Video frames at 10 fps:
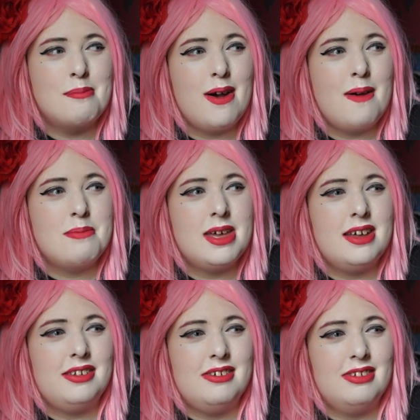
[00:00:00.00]

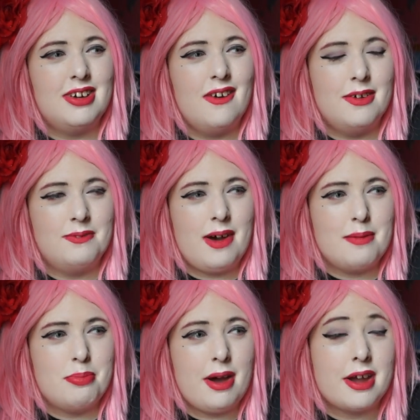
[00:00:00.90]
mermaid, unicorn,
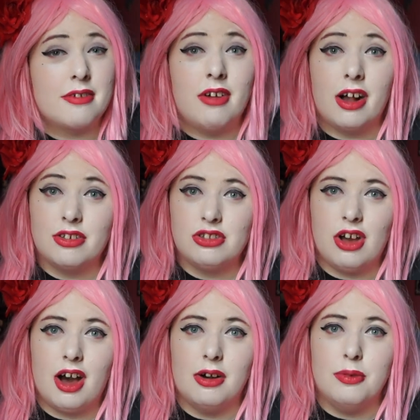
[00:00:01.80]
vampire,
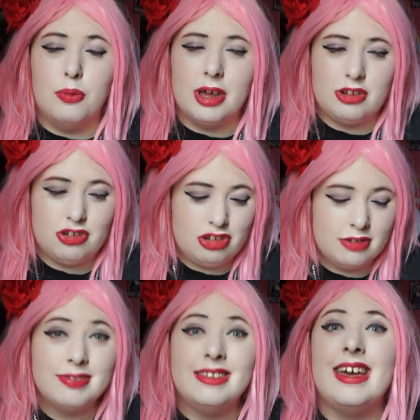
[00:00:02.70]
rockstar, witch.
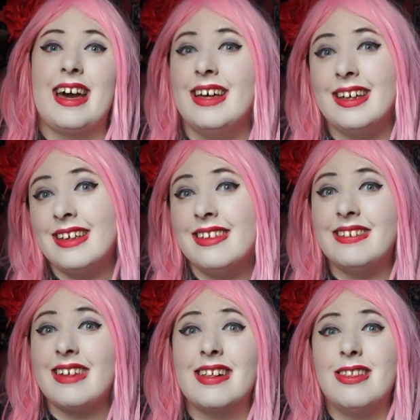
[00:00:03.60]
Yeah,
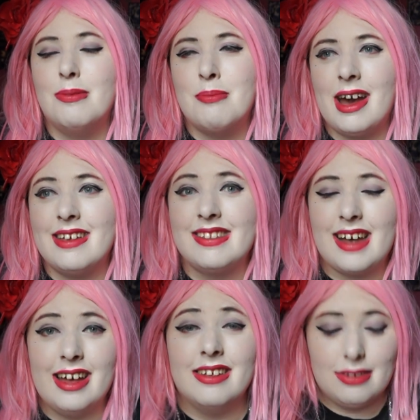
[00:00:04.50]
so that's my
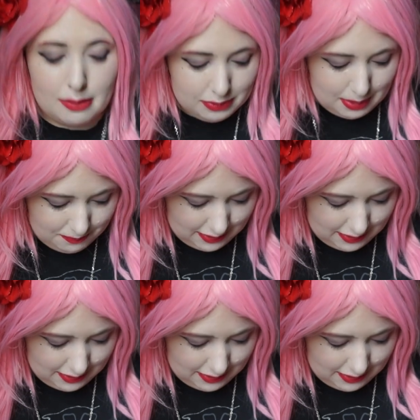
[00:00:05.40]
style summed up